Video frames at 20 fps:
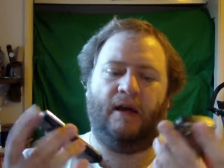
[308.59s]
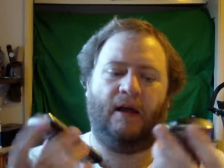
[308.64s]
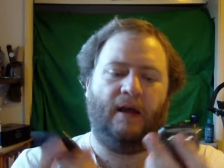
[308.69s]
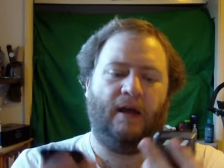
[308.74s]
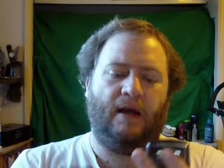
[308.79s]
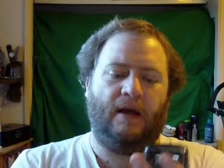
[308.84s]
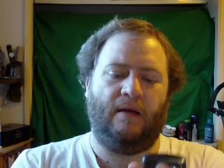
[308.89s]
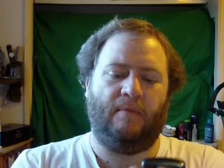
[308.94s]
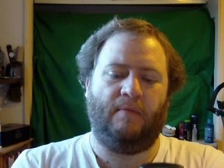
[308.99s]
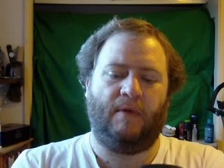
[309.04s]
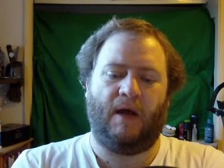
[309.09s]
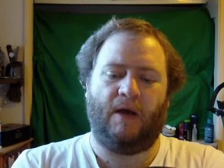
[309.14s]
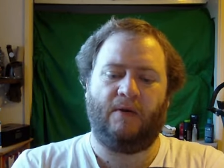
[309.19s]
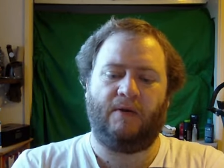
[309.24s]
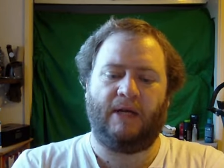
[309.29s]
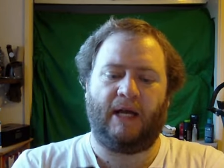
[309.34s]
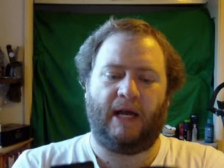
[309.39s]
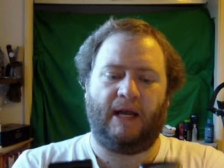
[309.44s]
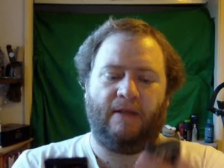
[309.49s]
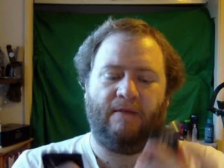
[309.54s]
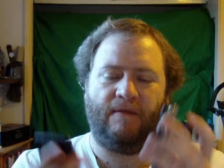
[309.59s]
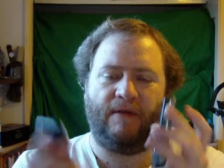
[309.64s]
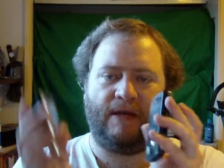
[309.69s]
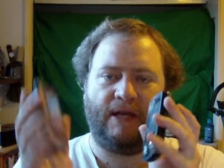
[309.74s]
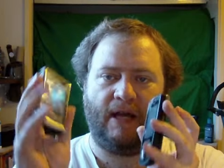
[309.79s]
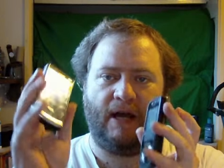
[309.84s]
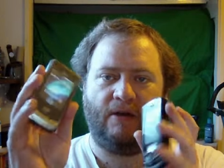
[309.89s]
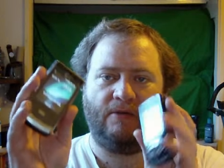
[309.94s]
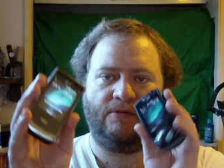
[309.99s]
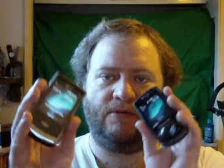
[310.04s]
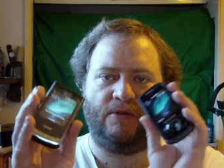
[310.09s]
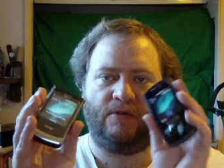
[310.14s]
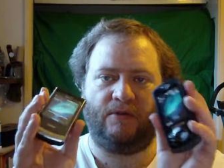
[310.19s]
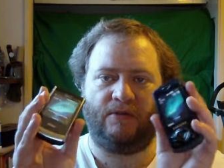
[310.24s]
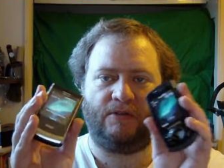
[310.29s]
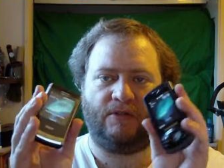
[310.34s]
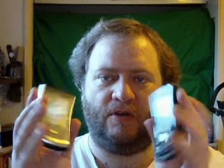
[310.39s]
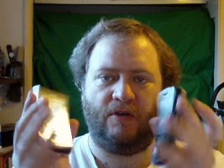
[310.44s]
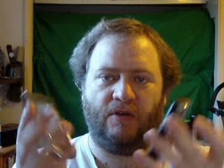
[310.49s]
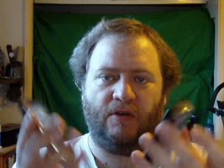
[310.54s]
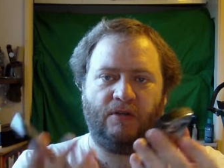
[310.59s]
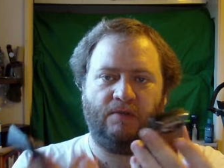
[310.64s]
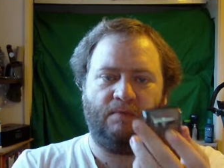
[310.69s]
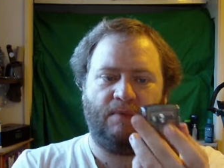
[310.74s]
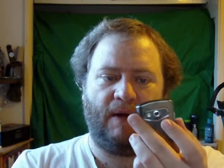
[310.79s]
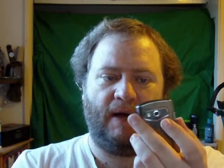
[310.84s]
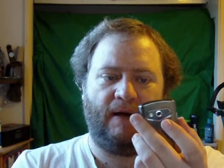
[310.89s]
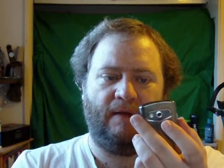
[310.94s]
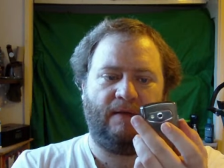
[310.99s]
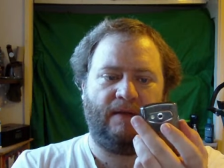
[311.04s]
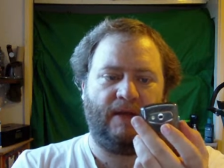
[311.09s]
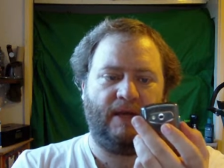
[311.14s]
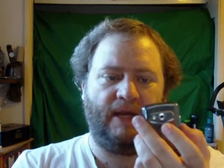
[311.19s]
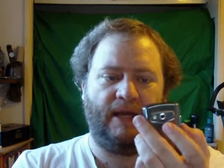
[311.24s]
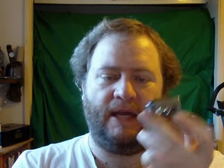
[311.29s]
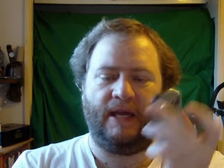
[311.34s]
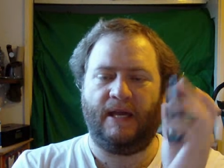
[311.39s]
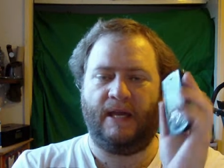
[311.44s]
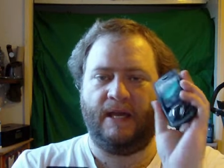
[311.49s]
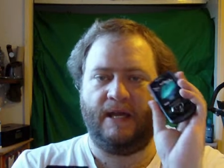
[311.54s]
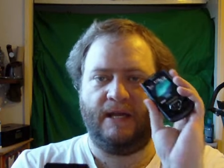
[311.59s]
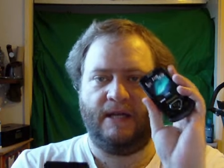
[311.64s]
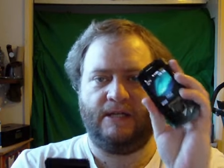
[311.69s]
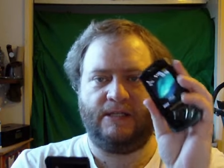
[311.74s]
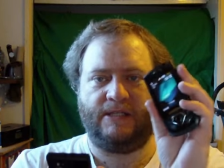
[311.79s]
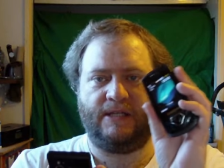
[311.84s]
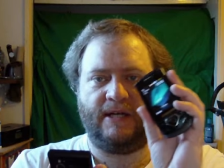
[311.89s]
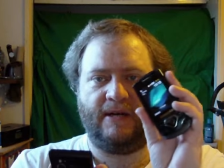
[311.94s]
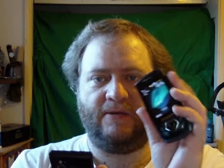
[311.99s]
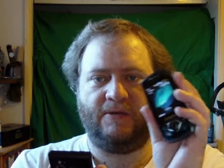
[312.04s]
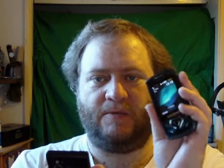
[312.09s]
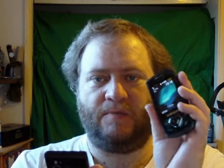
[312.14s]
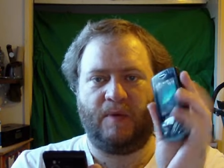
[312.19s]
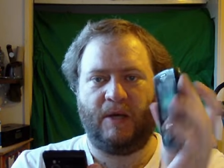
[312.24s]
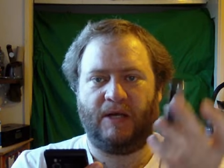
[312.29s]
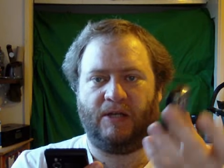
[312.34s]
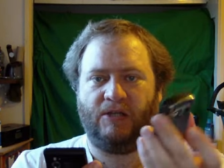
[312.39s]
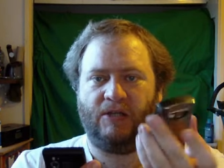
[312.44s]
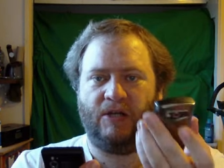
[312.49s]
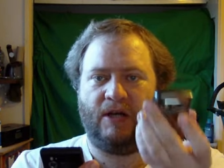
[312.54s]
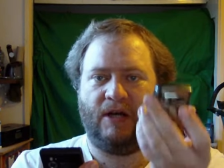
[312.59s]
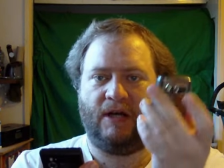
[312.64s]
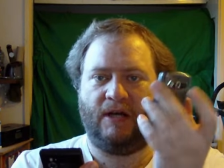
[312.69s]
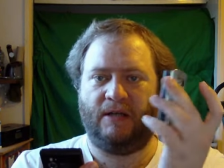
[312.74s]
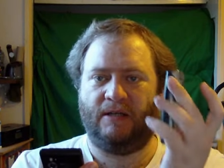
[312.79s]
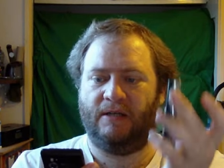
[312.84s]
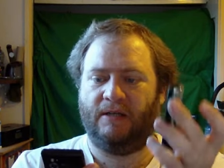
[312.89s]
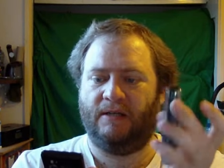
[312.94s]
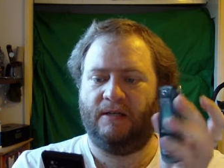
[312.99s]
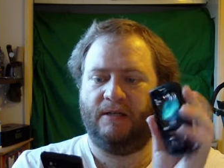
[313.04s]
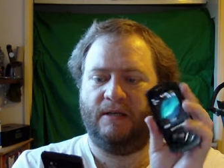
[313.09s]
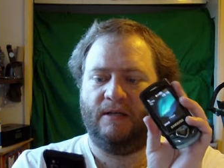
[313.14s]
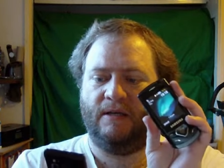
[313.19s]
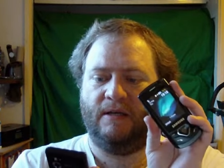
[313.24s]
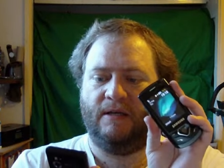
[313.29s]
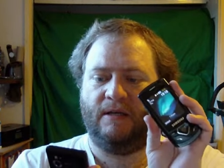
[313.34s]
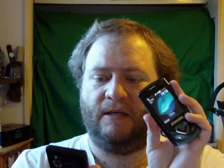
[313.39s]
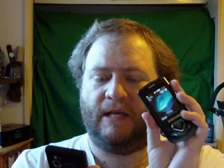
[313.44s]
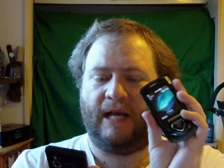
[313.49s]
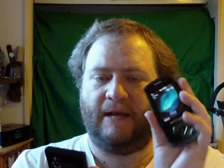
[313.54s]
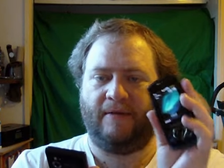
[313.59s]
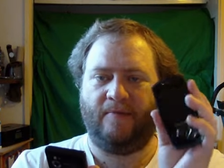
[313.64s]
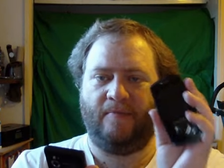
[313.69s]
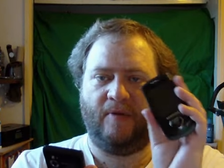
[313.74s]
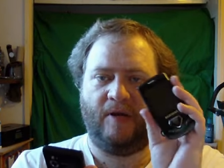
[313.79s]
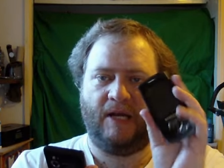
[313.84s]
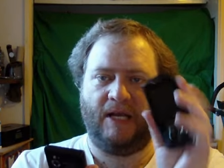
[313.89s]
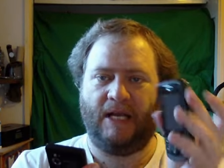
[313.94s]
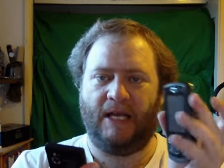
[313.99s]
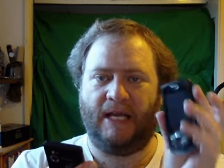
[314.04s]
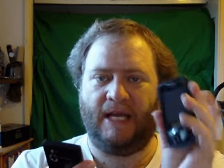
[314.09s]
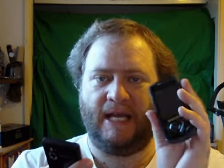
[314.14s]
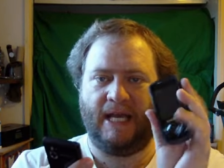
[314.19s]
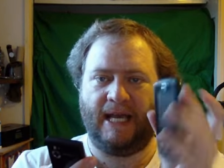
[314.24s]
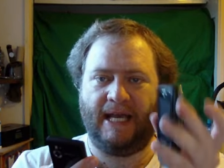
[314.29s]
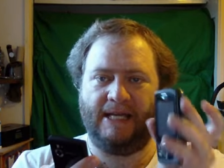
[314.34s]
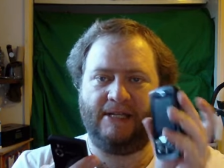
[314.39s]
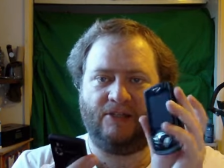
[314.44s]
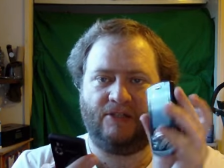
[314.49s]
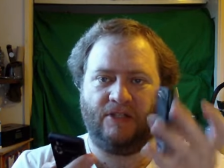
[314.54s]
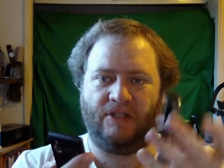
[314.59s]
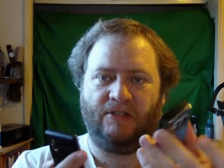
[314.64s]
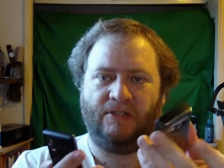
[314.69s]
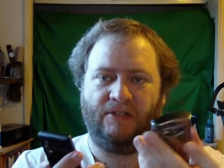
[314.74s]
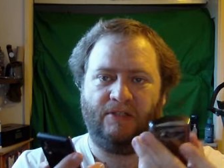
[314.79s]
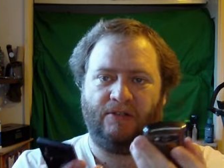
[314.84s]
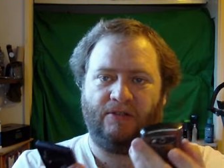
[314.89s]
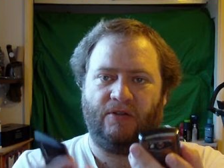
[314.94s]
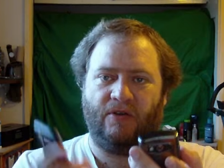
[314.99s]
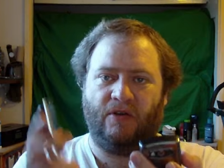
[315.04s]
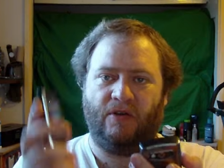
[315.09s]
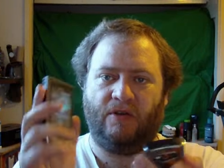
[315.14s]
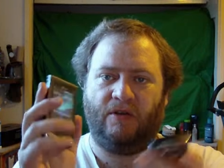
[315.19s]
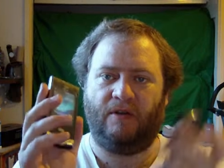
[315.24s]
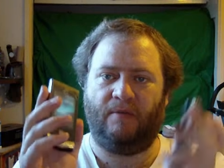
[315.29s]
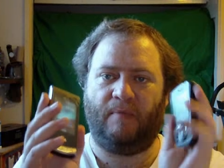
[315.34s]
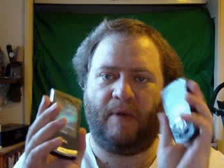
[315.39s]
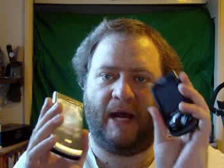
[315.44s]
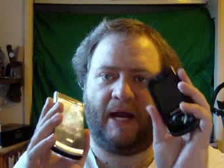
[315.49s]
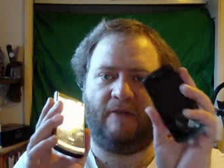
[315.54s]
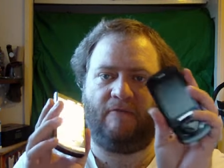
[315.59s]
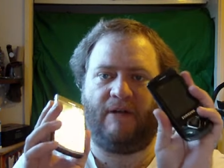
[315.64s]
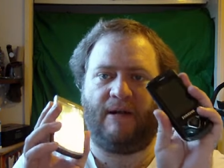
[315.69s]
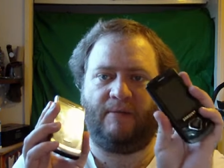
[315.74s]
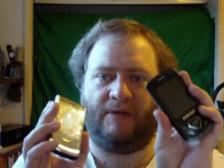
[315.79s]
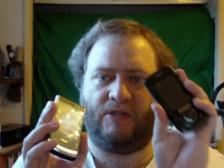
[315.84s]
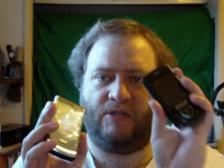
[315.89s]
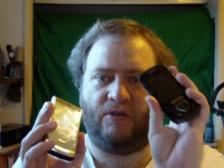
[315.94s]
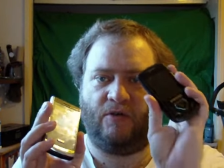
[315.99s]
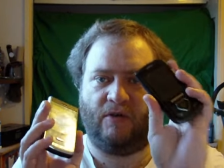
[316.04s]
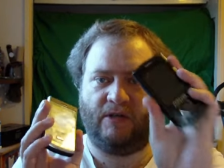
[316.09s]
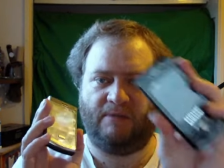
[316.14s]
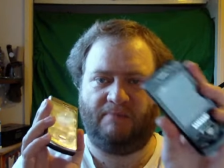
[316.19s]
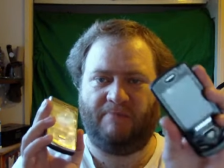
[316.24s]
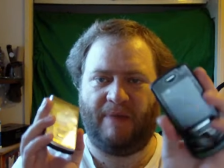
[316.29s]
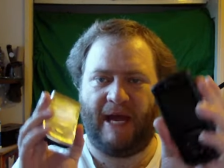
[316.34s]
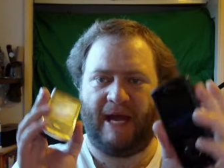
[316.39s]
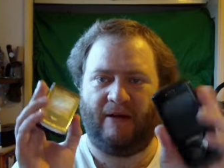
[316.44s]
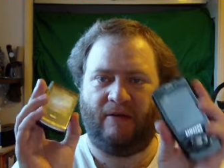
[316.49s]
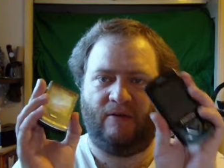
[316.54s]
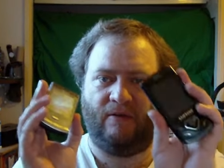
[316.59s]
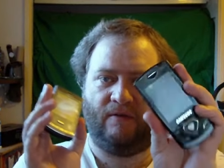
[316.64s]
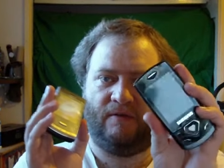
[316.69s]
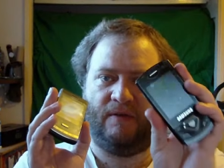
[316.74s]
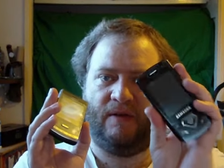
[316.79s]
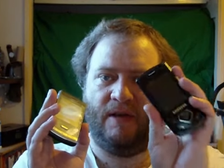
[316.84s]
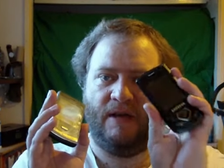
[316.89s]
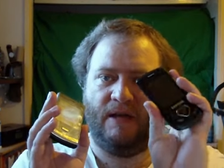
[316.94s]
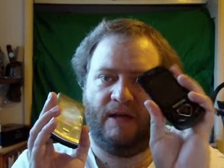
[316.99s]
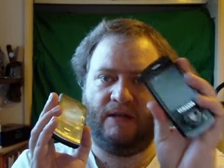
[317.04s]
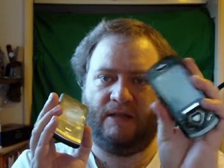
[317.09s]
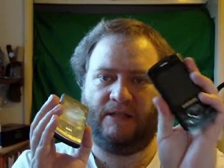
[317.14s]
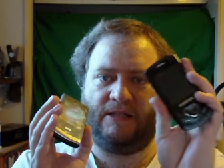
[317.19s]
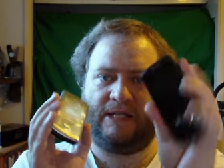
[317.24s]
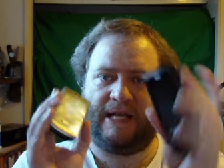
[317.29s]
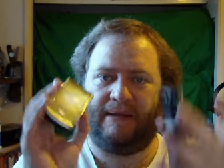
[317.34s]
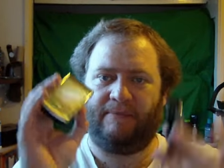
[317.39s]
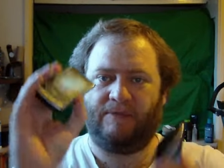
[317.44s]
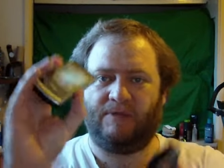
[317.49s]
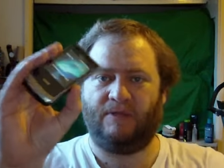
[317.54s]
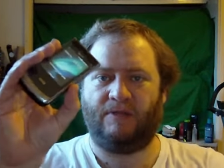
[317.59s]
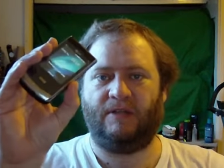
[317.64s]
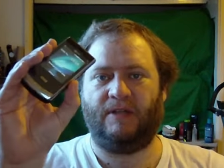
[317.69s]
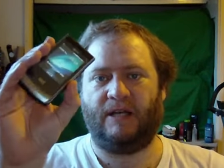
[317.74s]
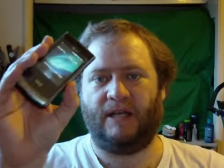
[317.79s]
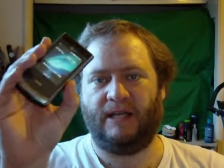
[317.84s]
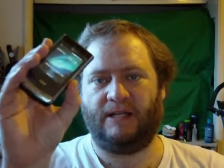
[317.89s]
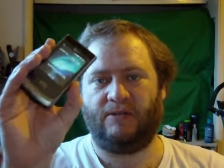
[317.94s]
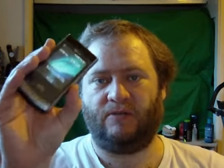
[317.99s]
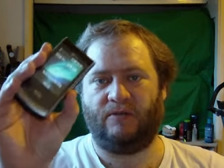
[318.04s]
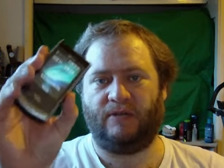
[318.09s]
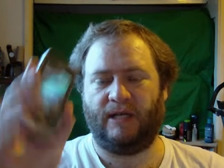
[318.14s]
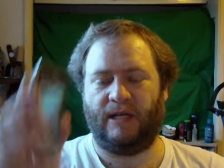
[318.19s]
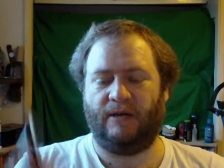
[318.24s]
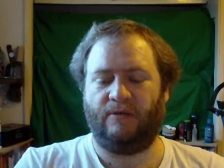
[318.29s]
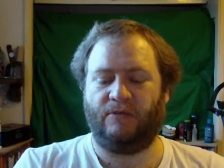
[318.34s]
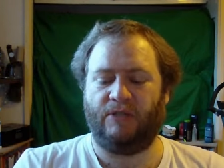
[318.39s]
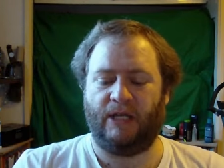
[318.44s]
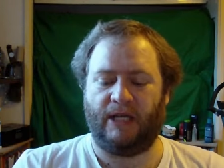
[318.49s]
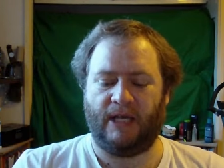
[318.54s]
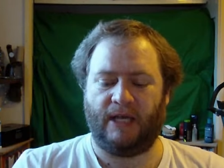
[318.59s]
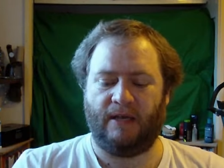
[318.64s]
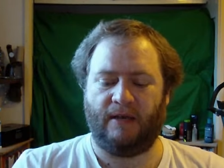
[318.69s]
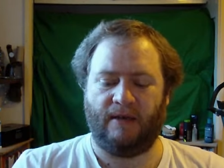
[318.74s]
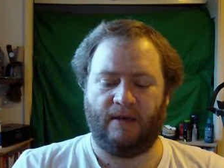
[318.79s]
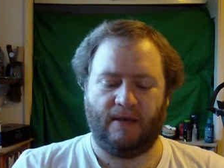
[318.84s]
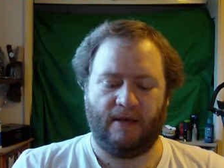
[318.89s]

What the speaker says: Okay, the video's not as good, but the stills picture capability is just as good, and the panoramic shot is better on the Samsung than it is on the LG.